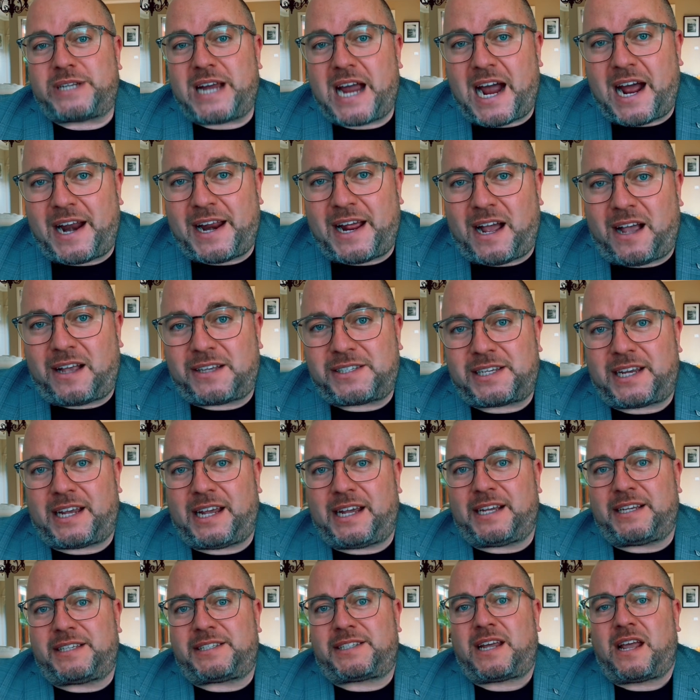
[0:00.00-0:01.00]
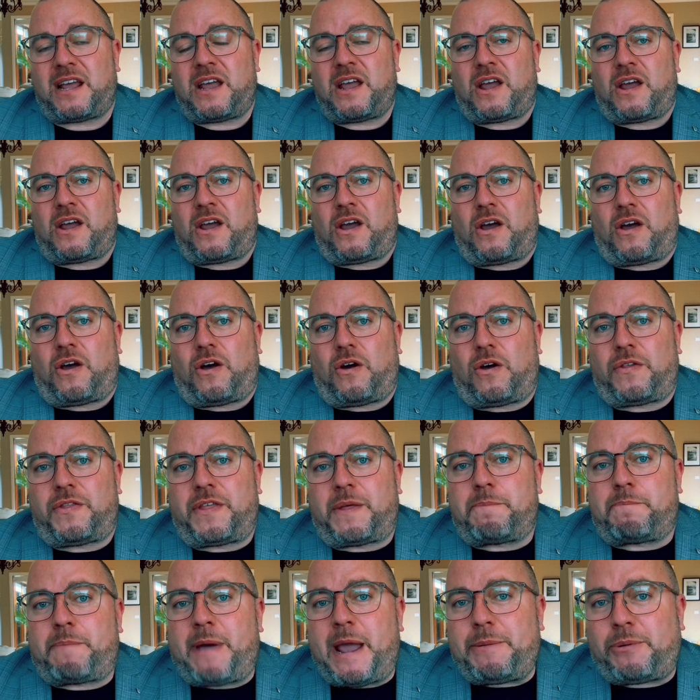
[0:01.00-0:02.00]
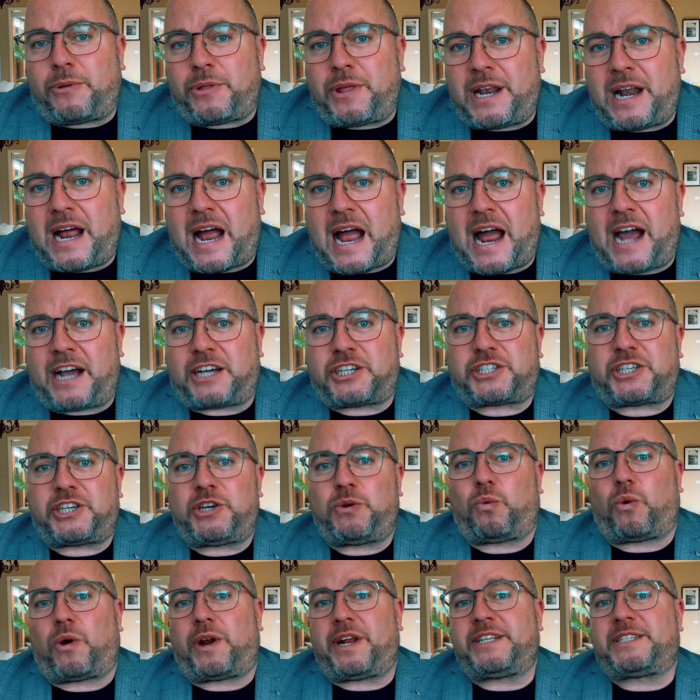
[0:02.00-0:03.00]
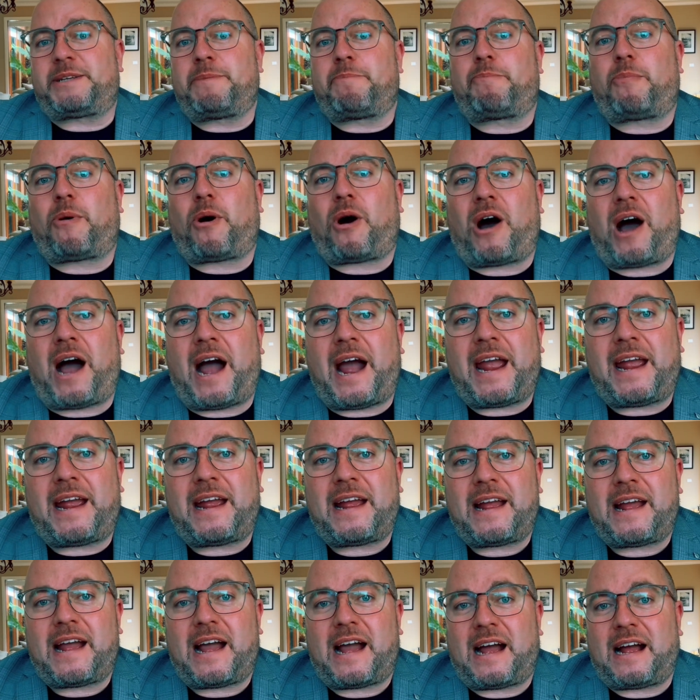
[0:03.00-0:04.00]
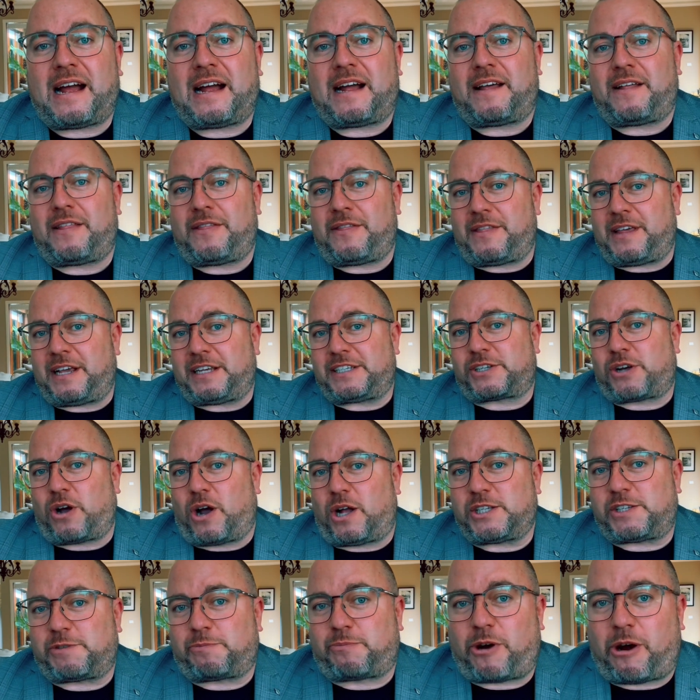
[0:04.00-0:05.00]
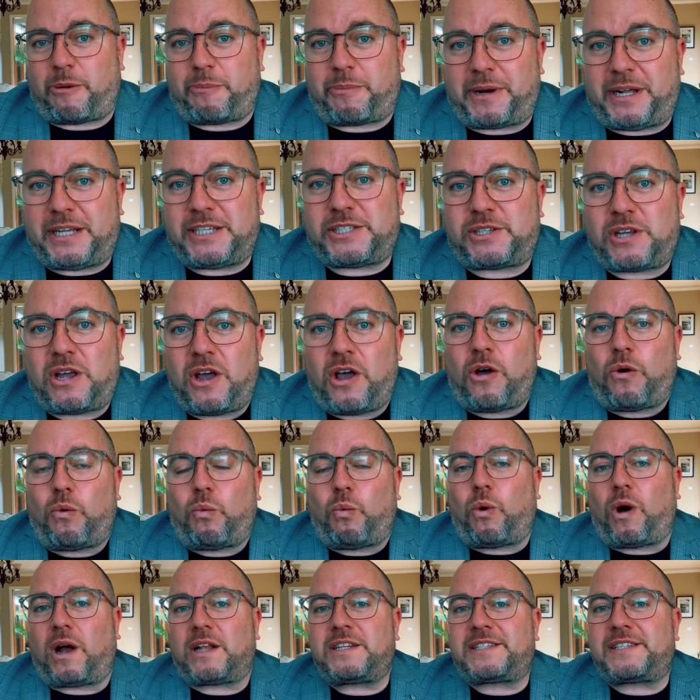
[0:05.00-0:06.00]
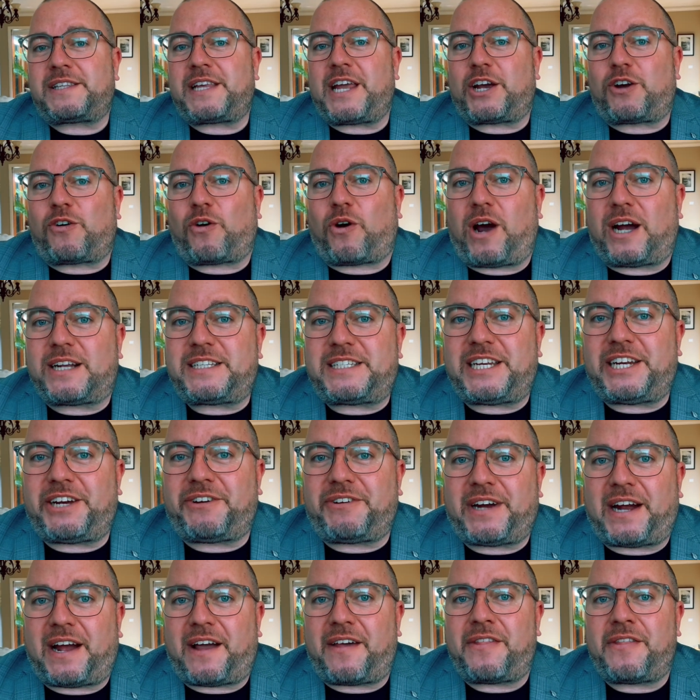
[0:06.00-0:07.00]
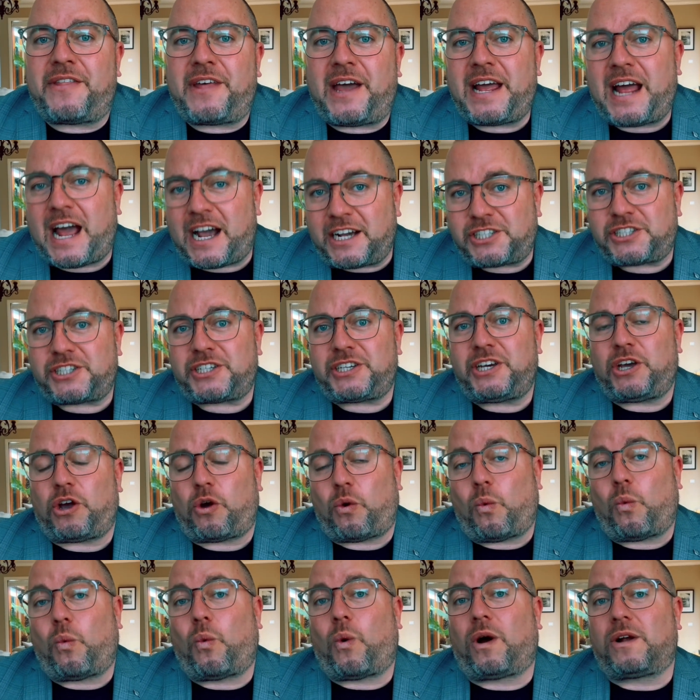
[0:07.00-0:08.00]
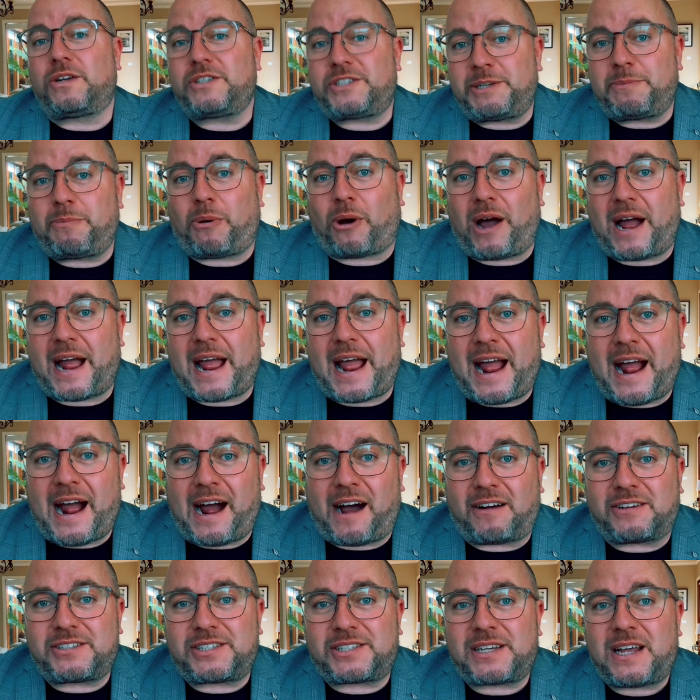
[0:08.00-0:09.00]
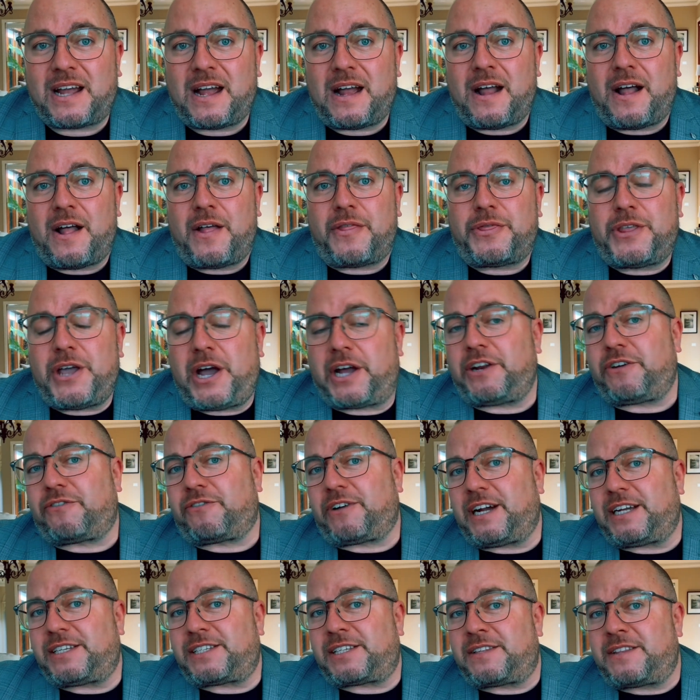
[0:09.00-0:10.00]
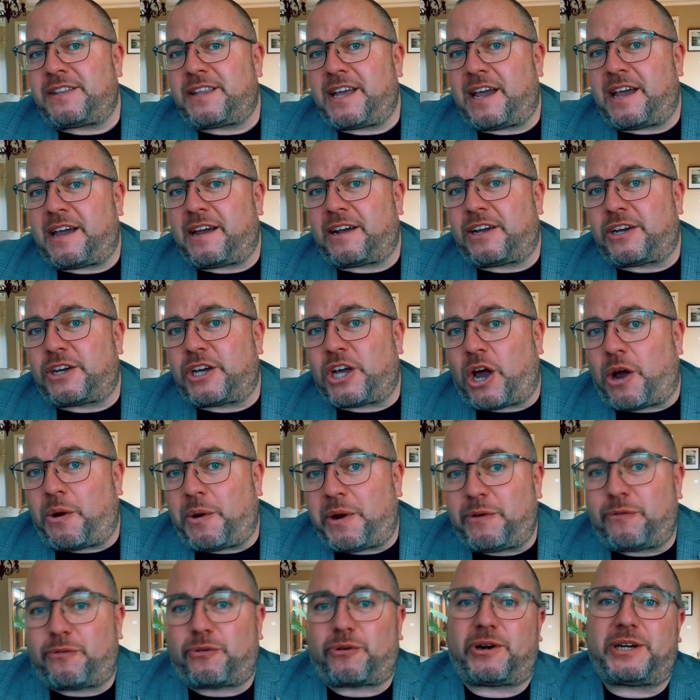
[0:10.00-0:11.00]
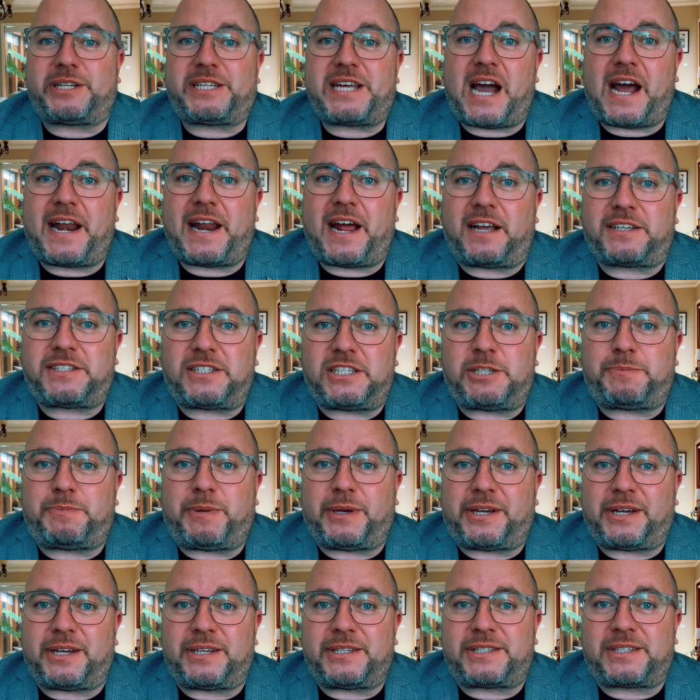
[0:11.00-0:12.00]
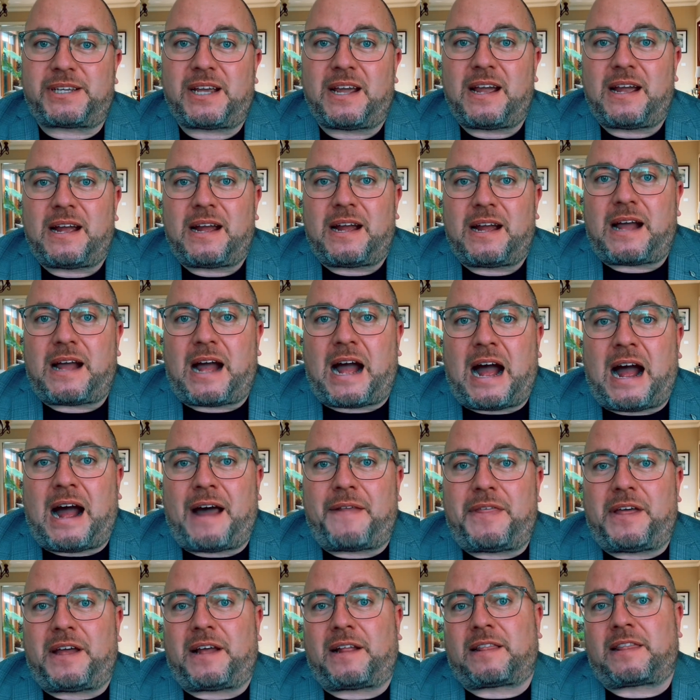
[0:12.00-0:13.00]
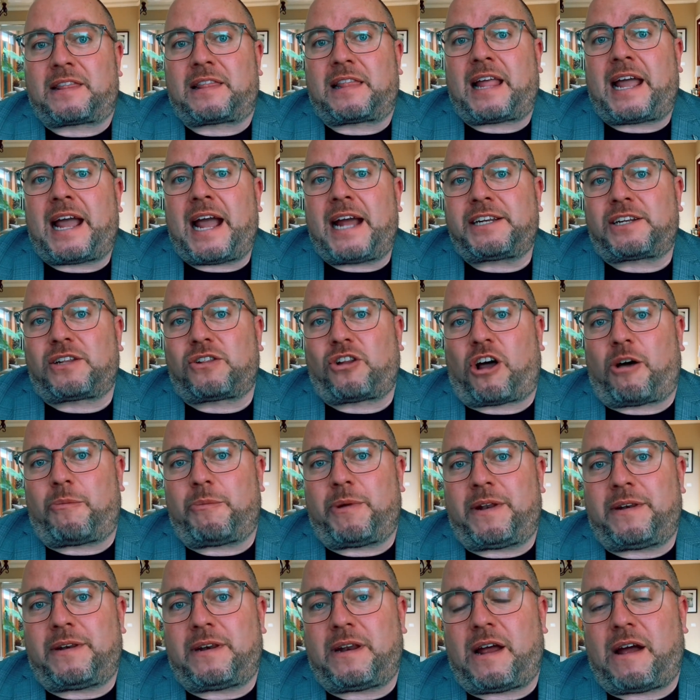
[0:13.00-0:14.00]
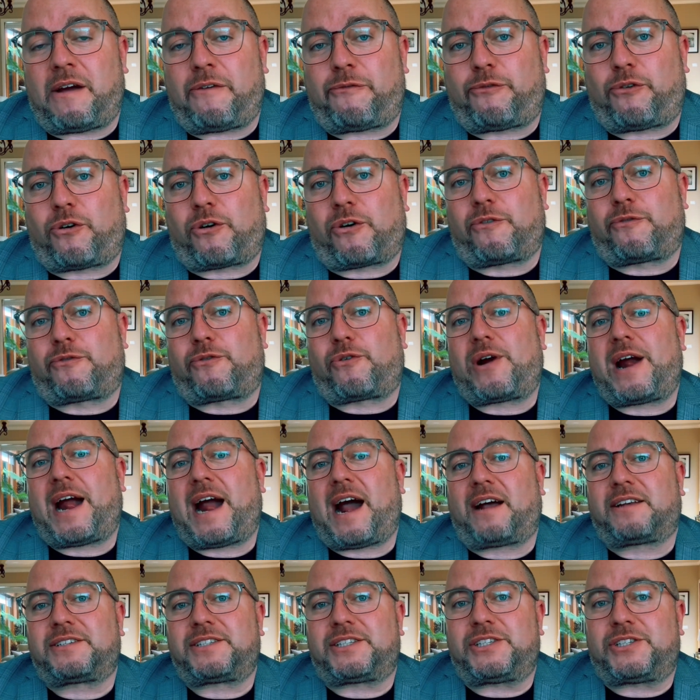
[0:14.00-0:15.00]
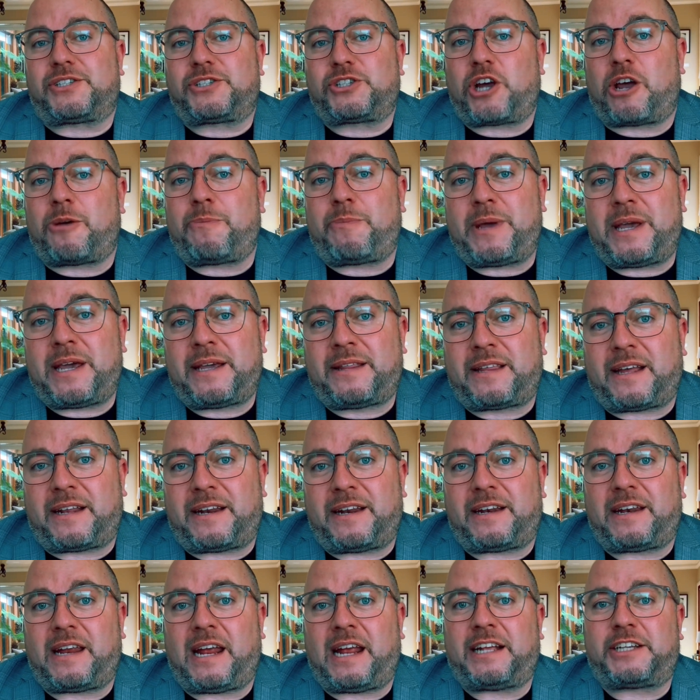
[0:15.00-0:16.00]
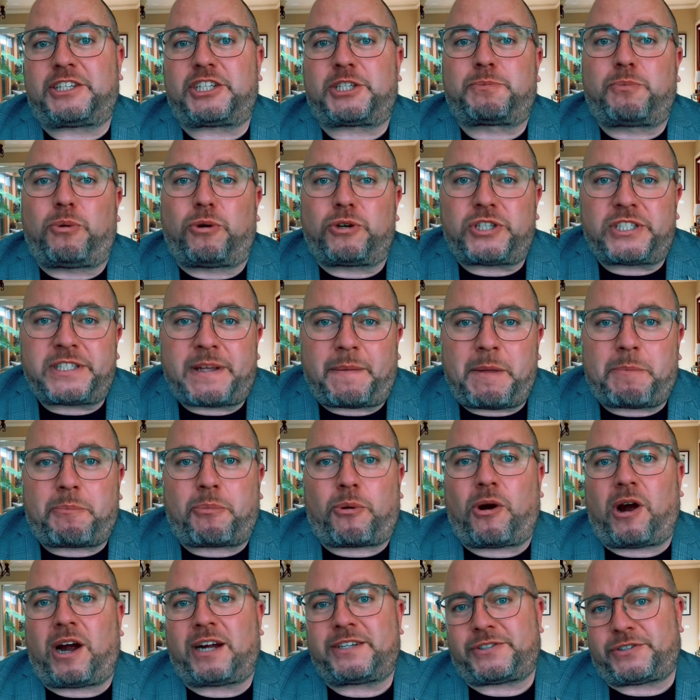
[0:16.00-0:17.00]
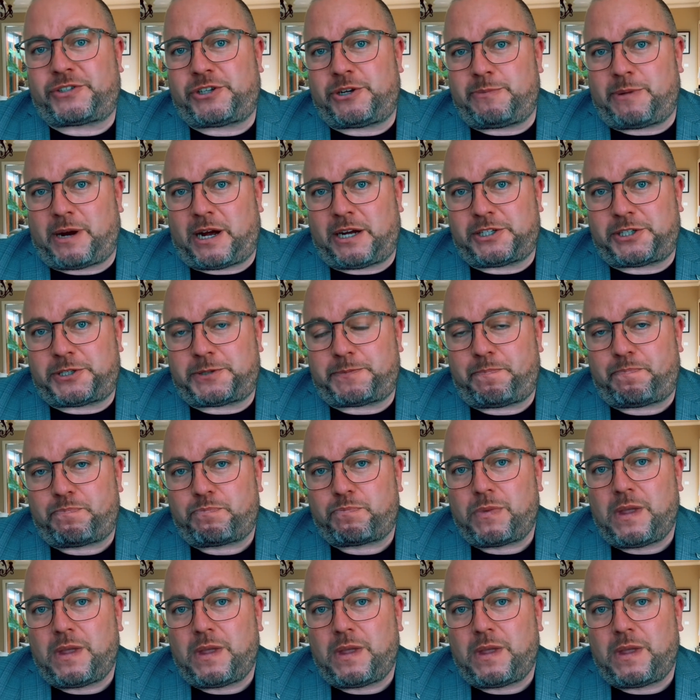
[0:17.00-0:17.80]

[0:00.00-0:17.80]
townhouse is the people that are actually wanting to buy these kinds of properties. What's their criteria? They actually want to buy a house. The only reason they're going for a townhouse is because the land allotment for a house is so big that it just pushes up the price too much.